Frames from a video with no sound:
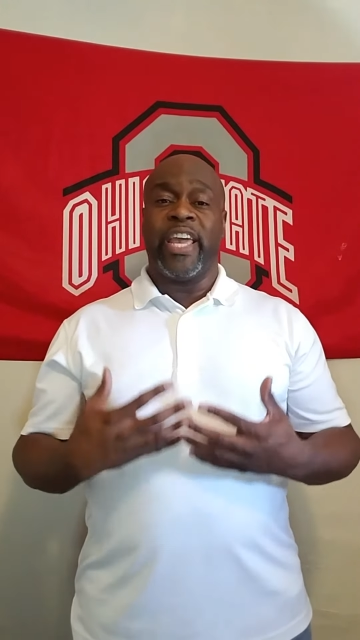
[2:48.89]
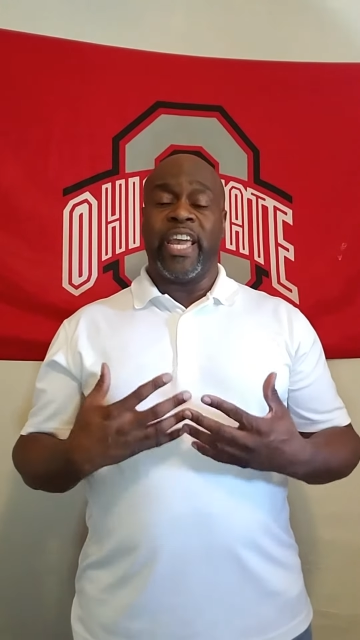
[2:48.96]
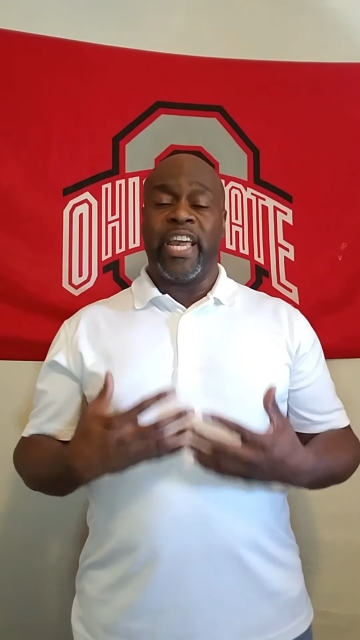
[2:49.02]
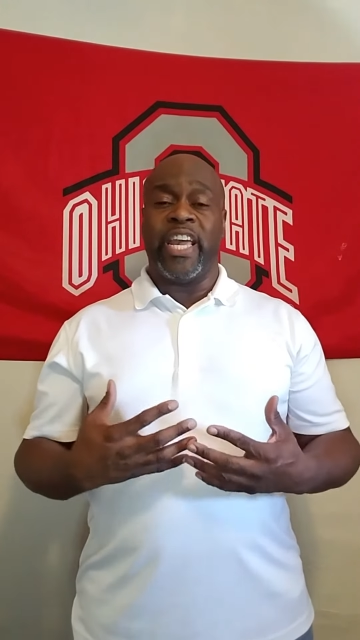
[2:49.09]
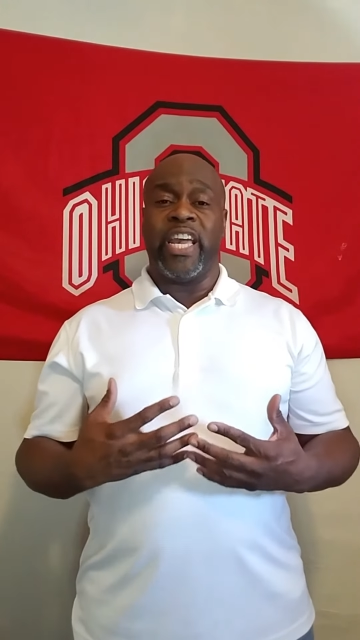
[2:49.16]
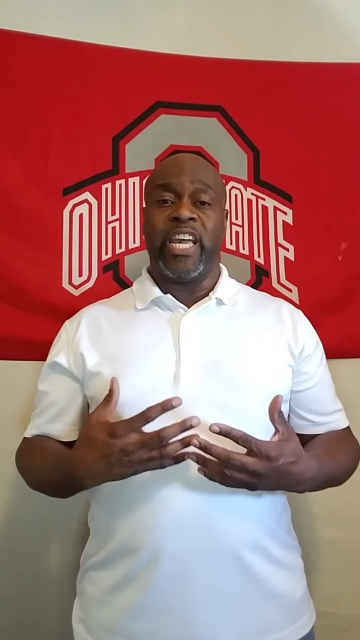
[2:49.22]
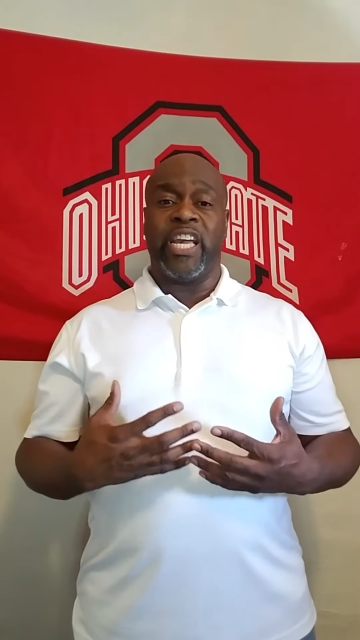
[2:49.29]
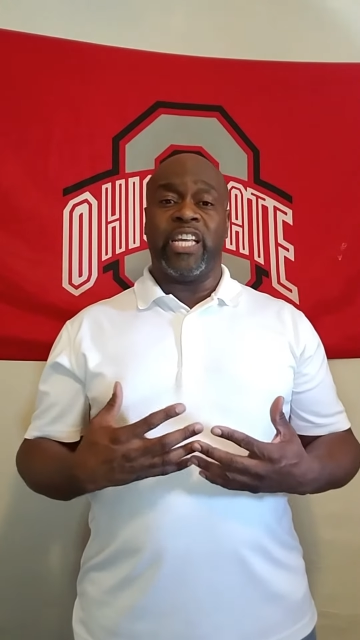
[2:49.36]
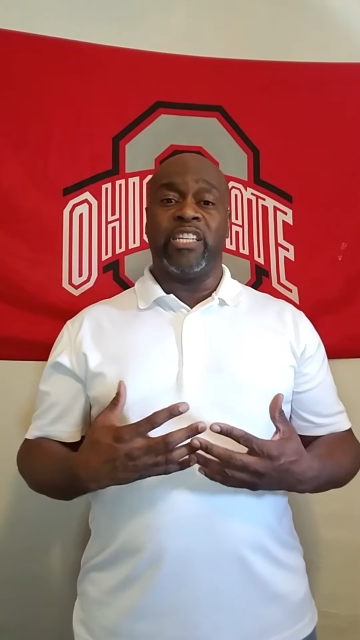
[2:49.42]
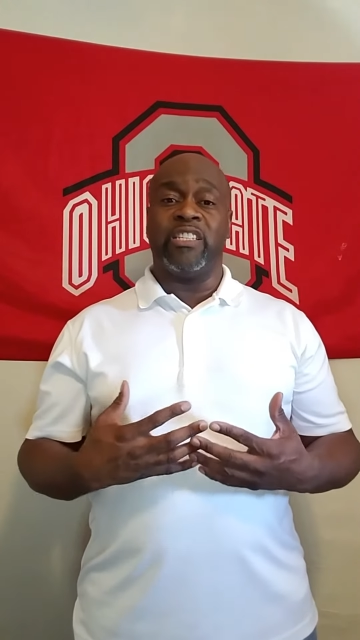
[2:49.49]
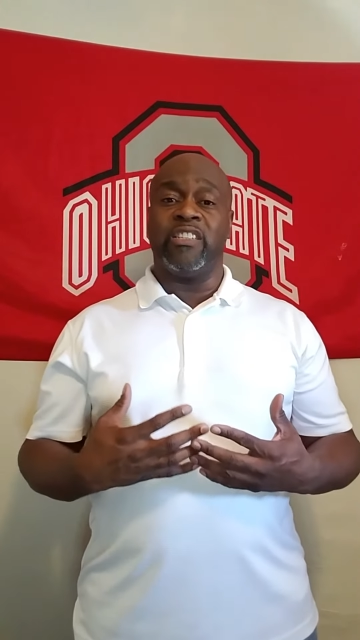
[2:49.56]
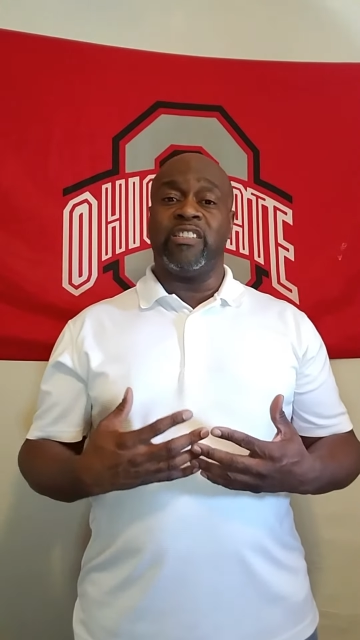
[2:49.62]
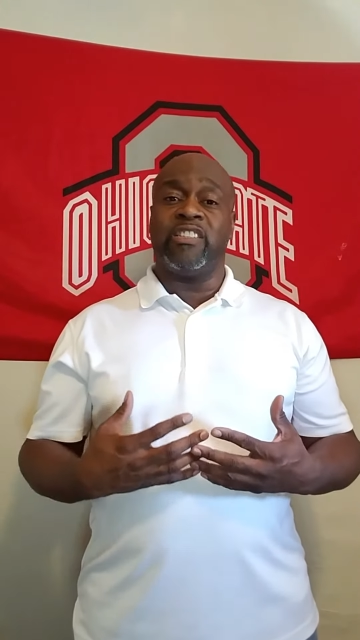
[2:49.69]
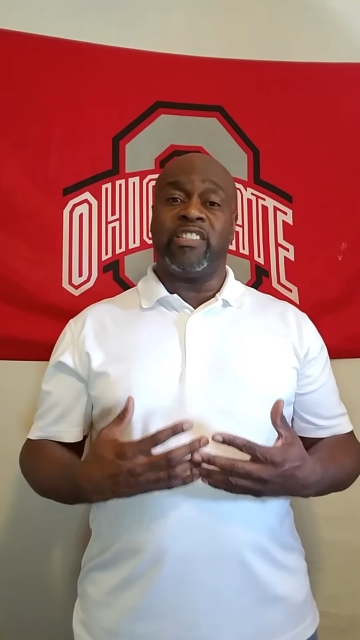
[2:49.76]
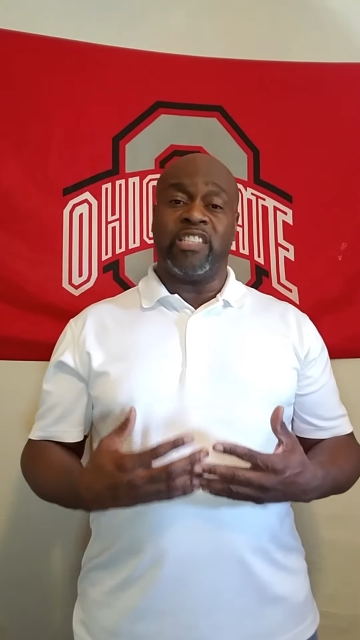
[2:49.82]

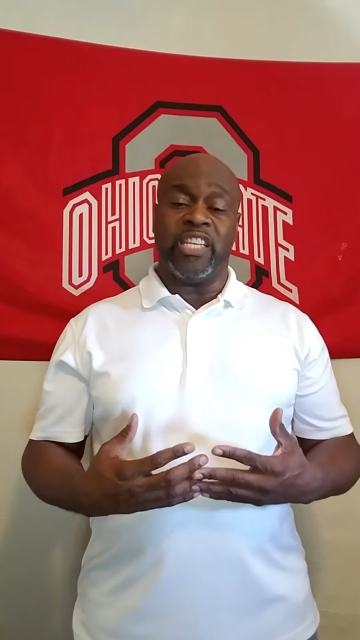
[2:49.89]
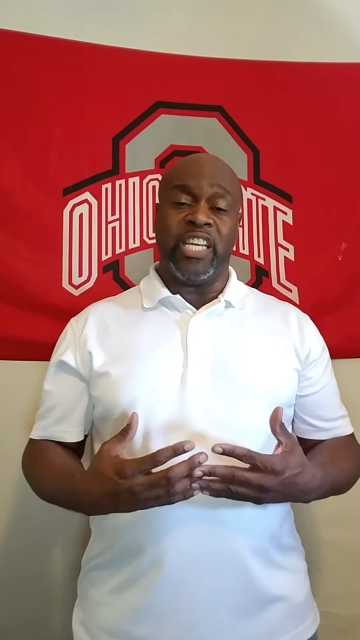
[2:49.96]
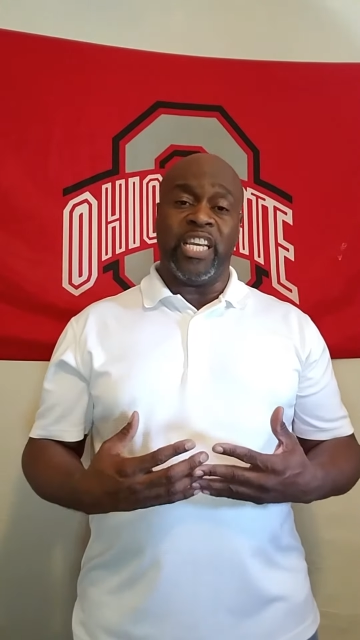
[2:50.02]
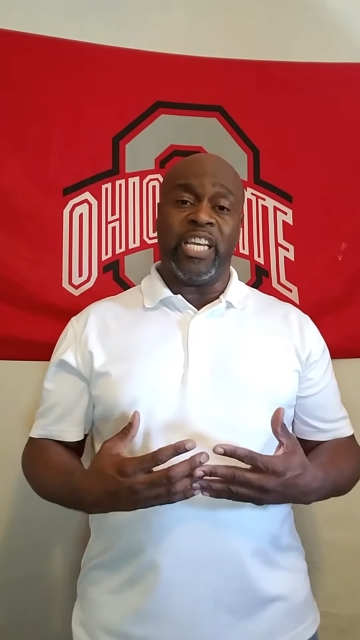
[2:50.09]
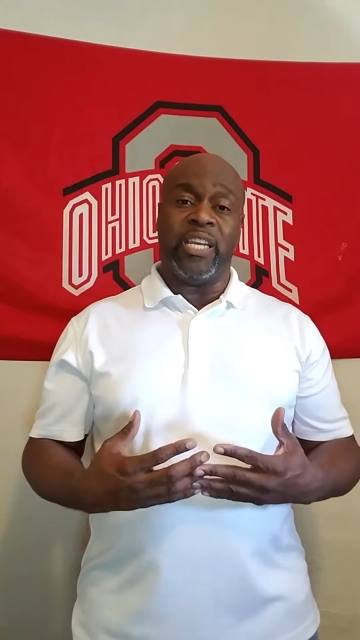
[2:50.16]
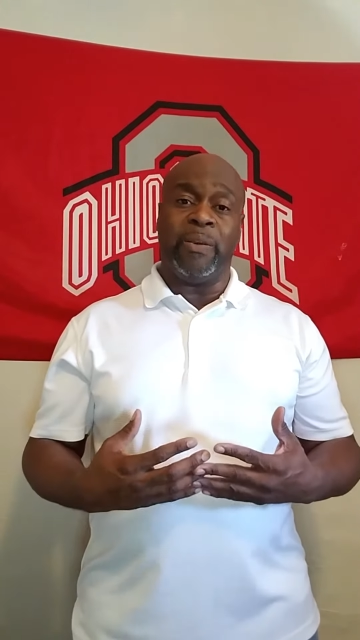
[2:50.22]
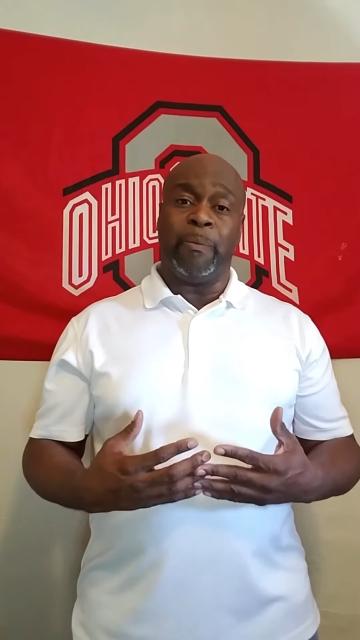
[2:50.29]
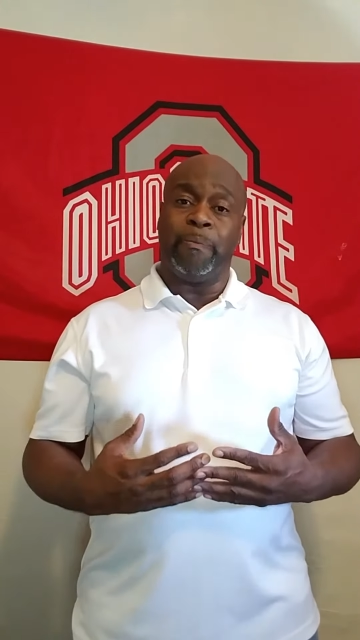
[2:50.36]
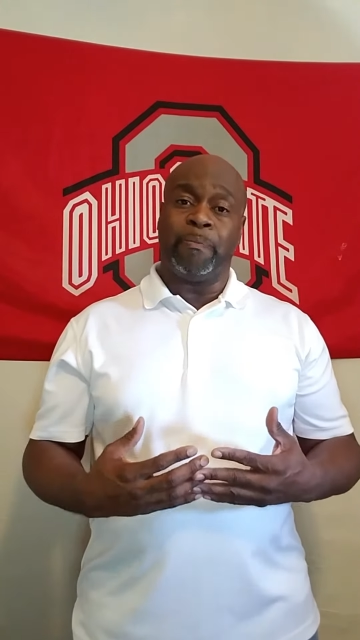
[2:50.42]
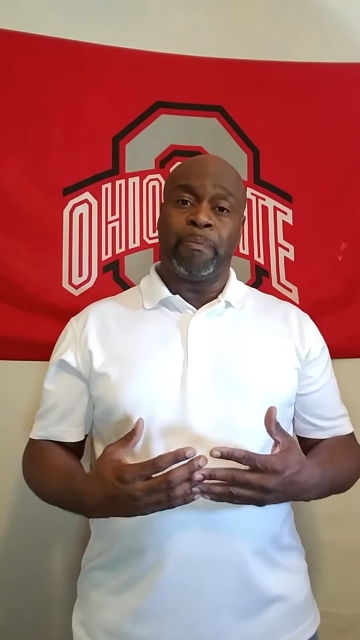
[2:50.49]
and see